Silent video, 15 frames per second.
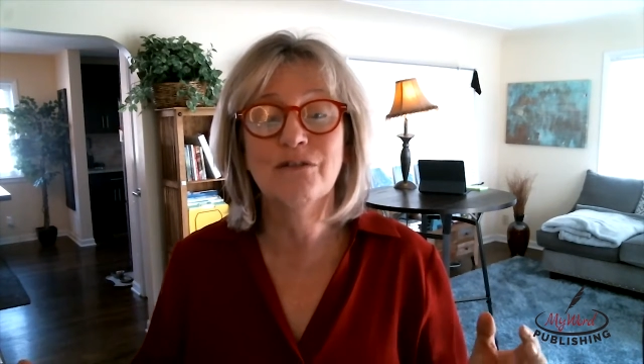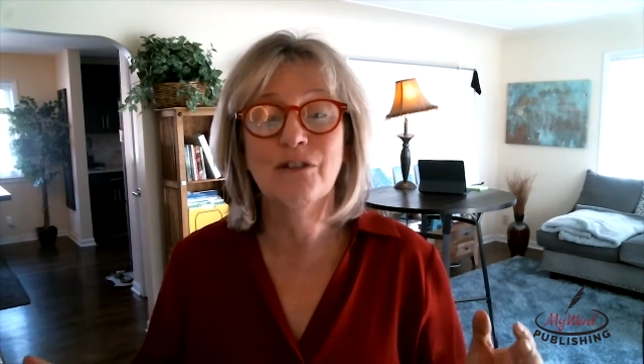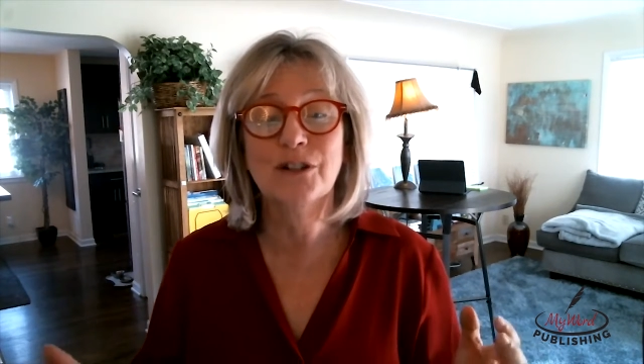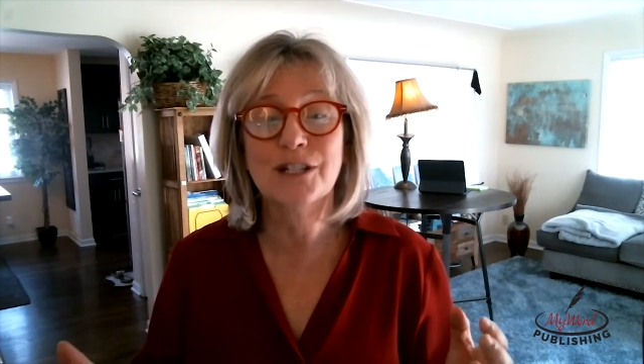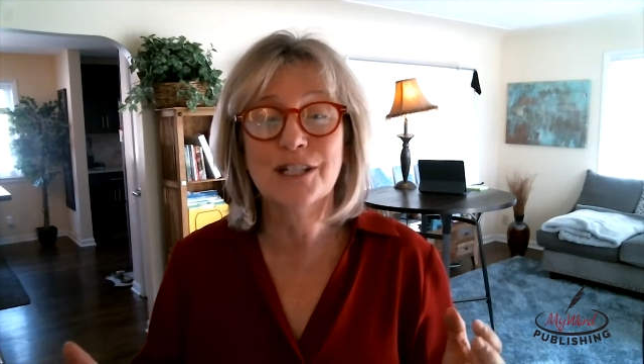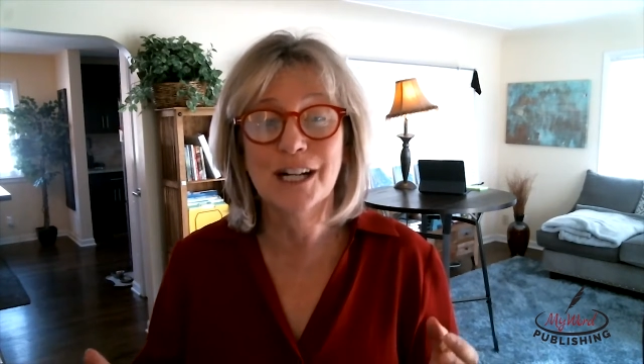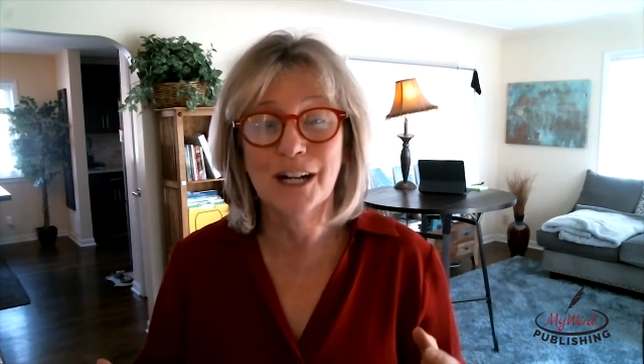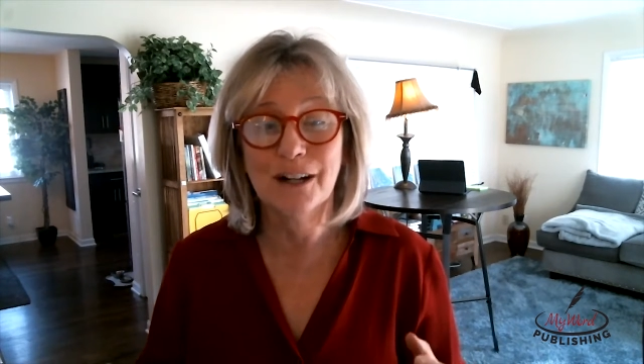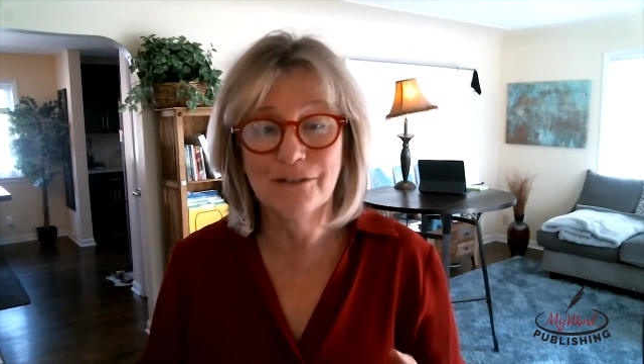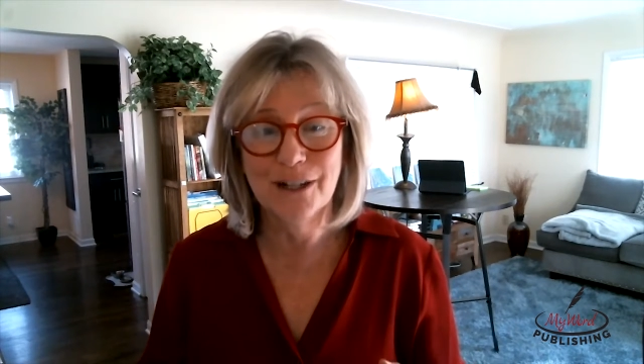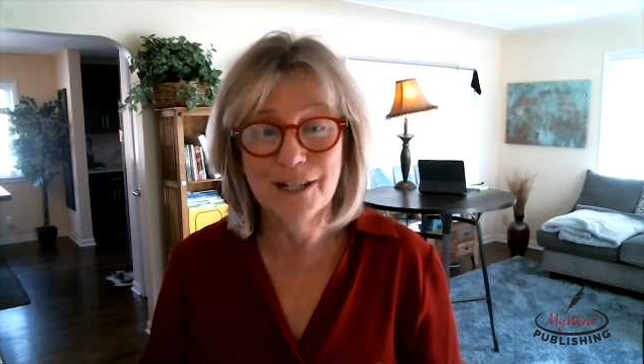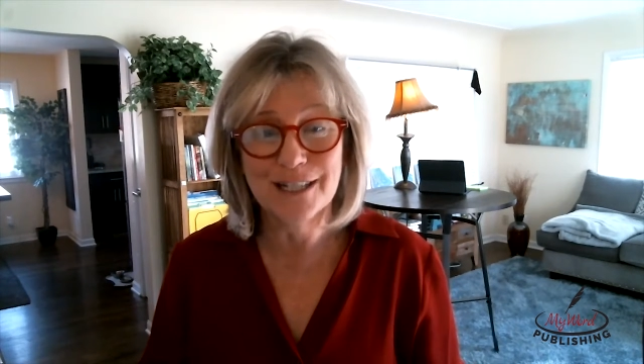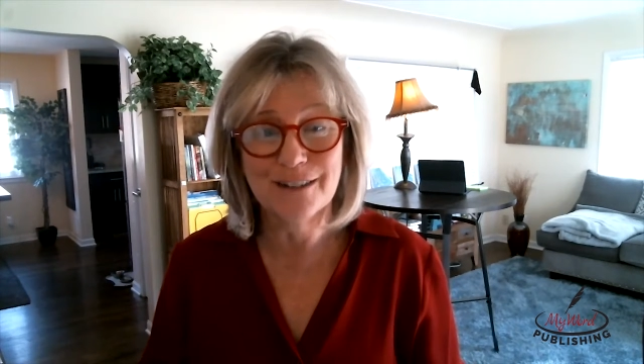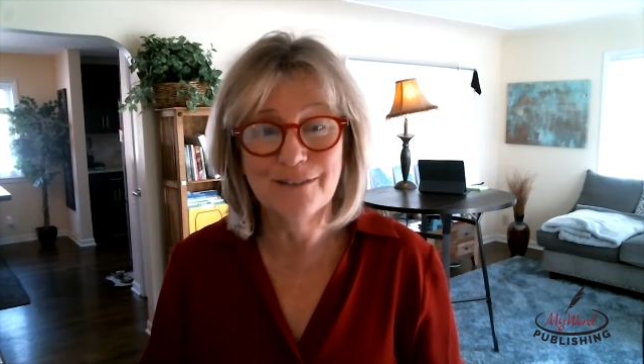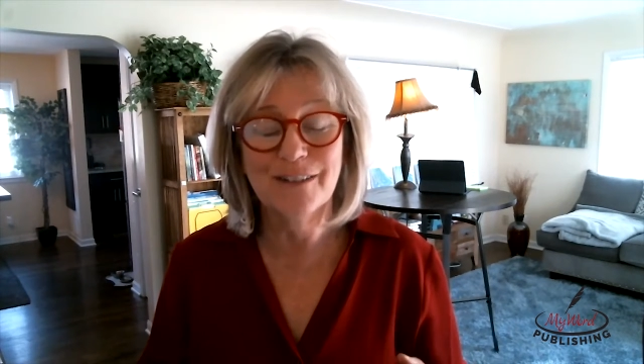forcing our
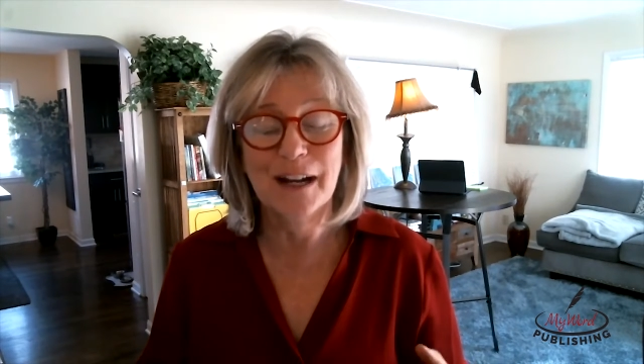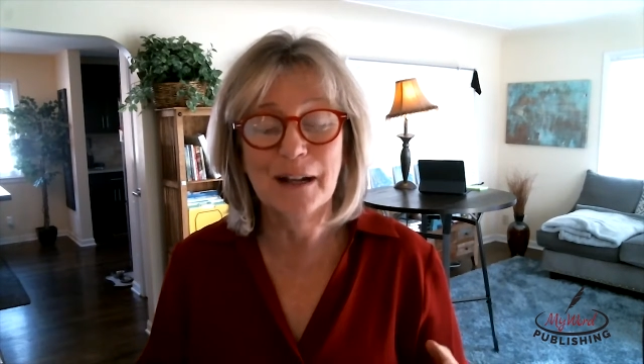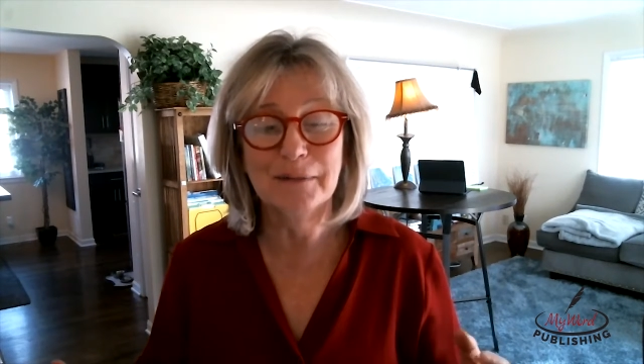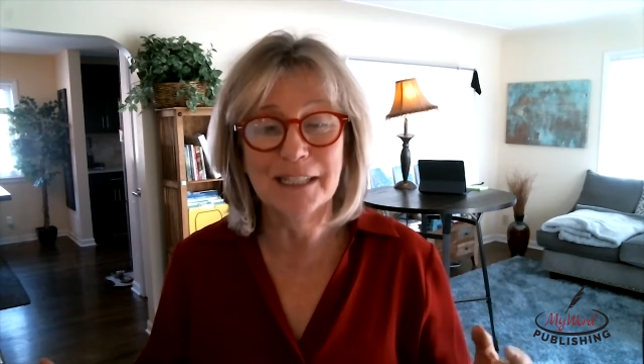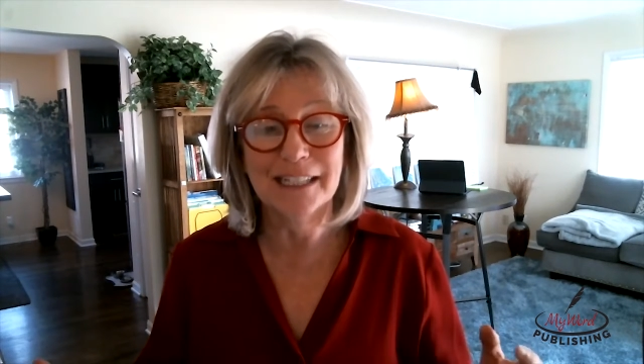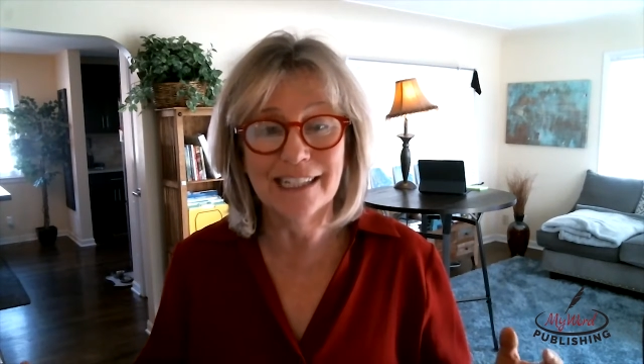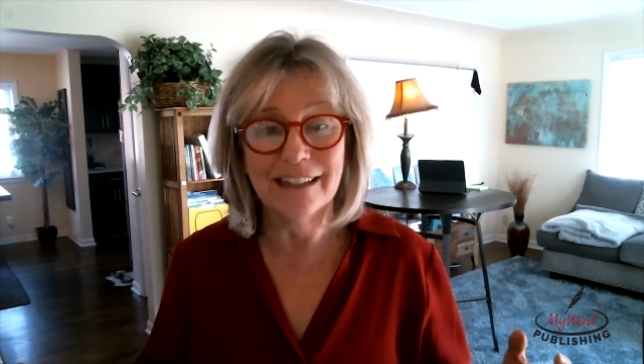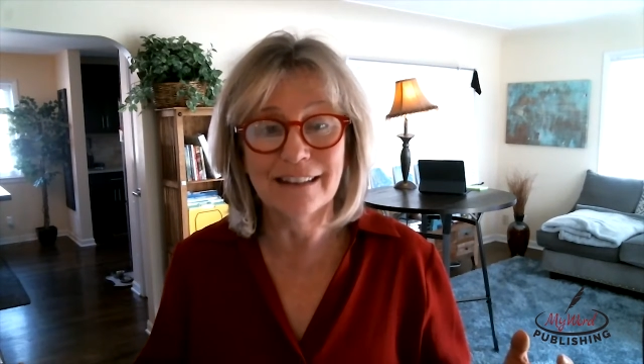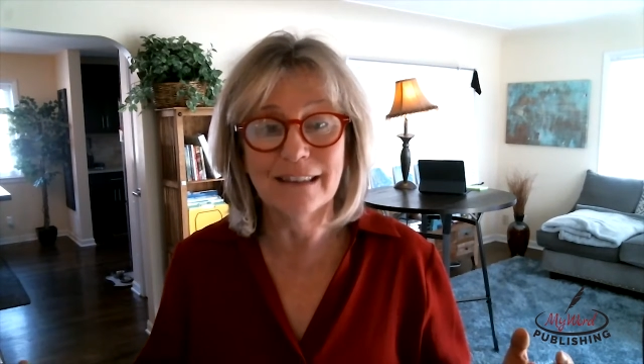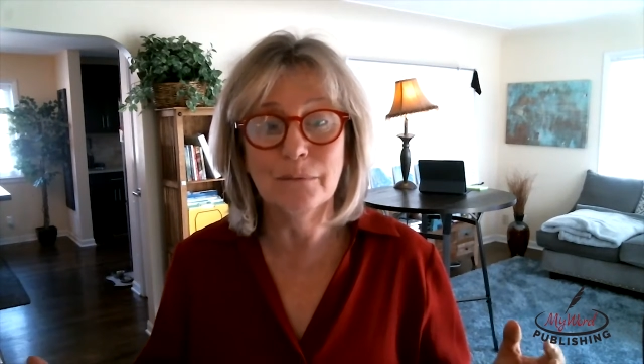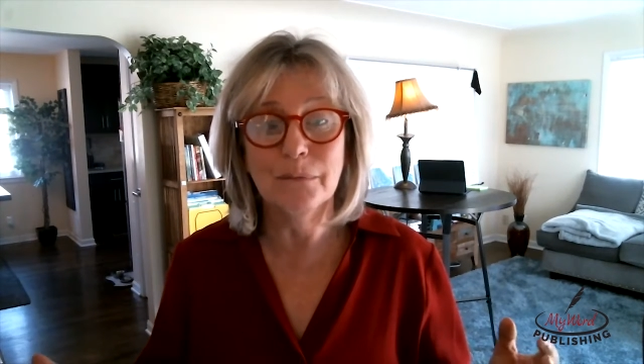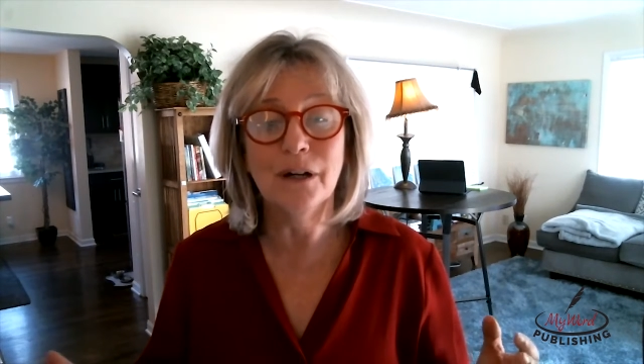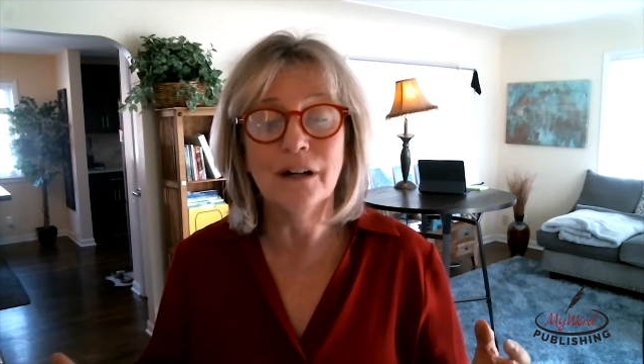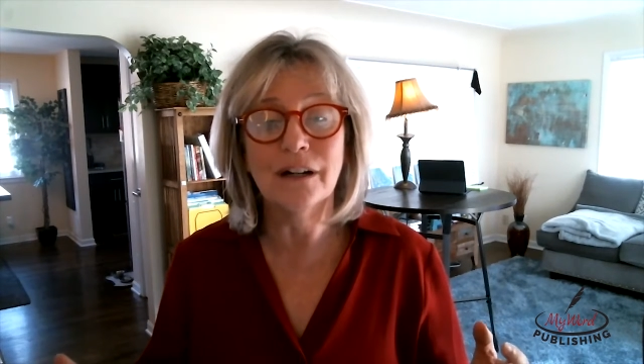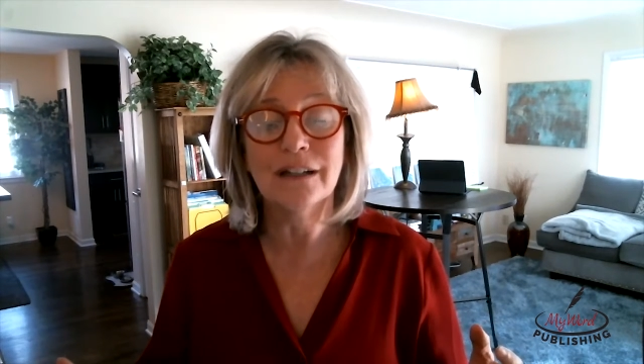friends and family to get the
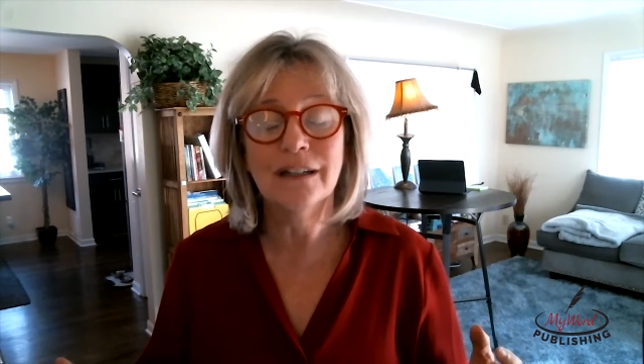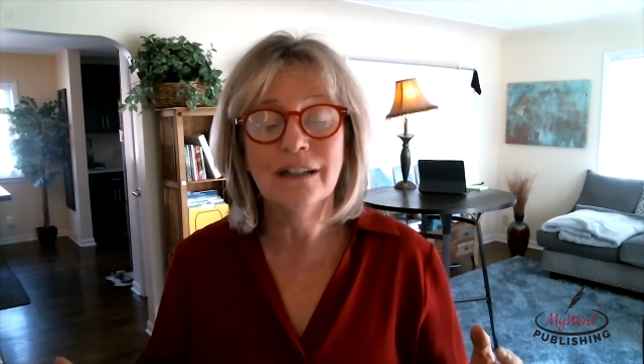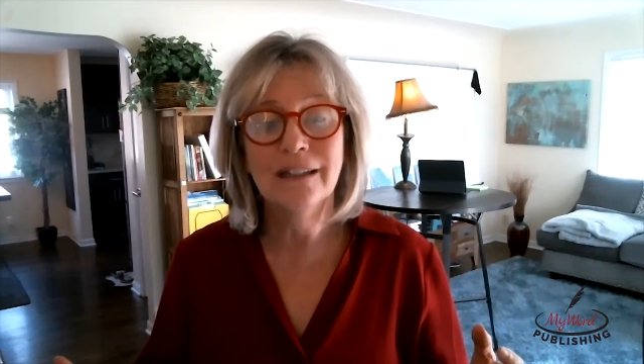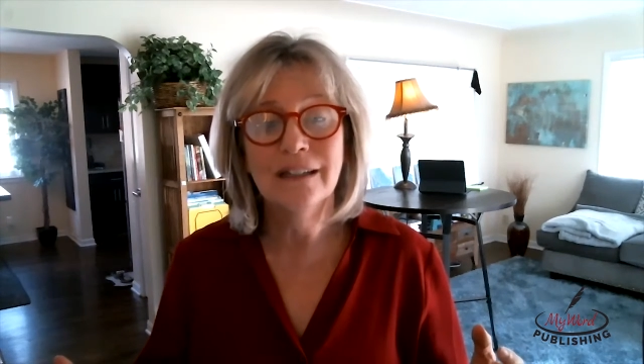book,